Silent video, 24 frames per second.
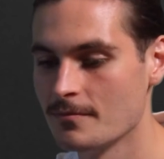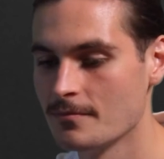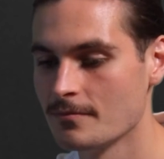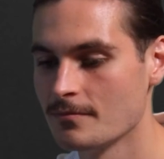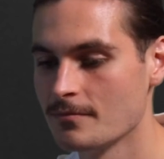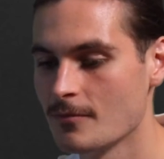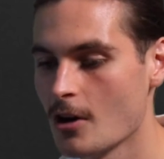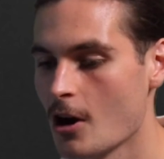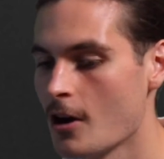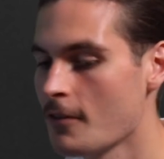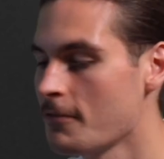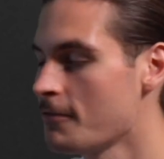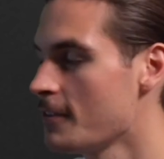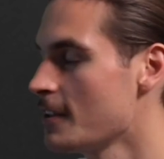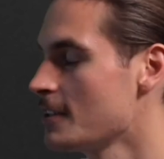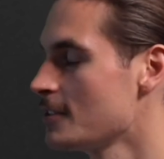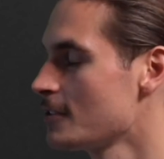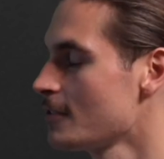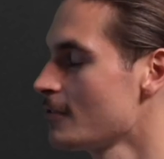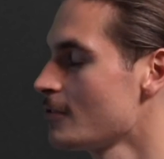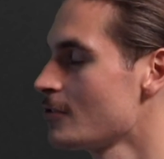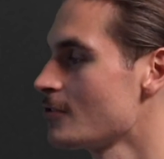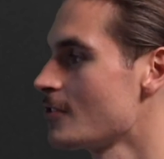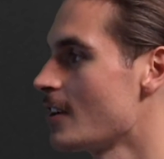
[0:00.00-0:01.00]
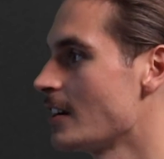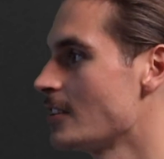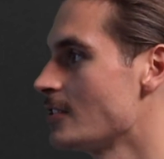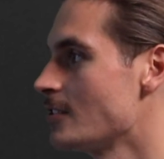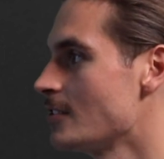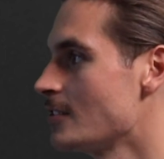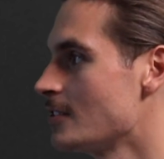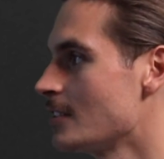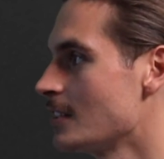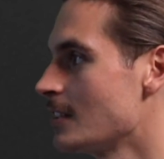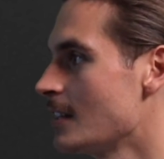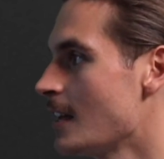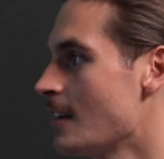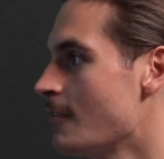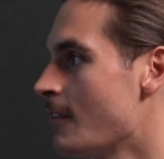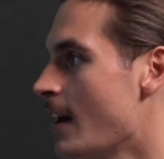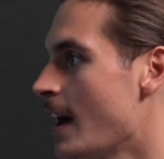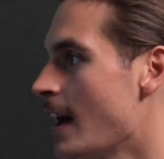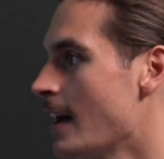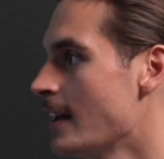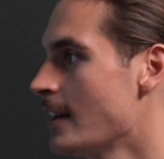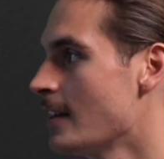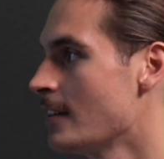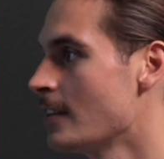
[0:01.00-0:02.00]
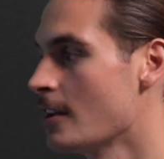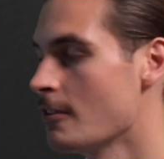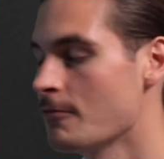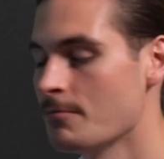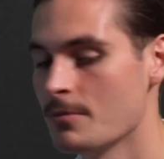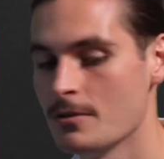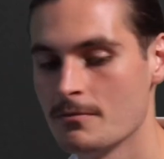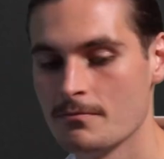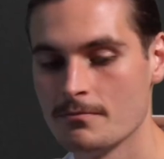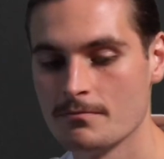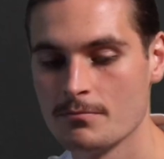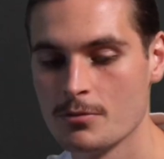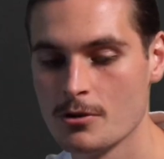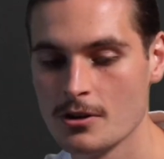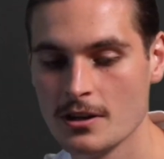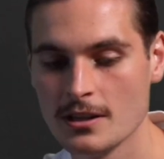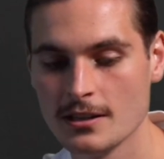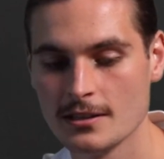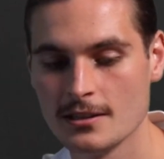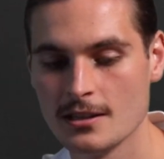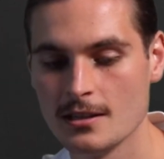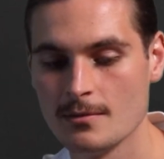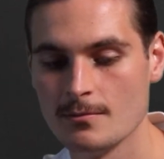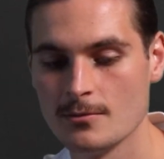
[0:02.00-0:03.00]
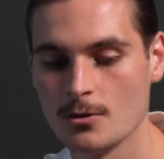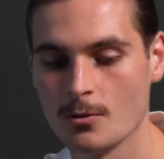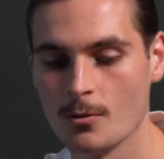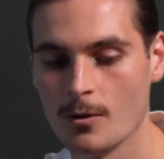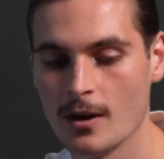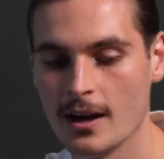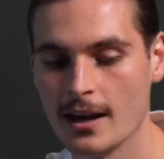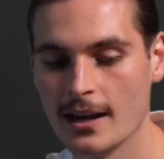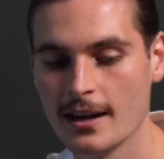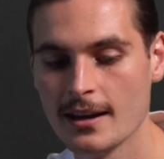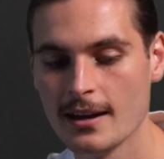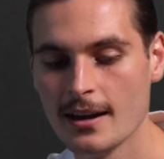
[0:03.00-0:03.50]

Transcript: offensive structures that they've had, and they've been putting teams away.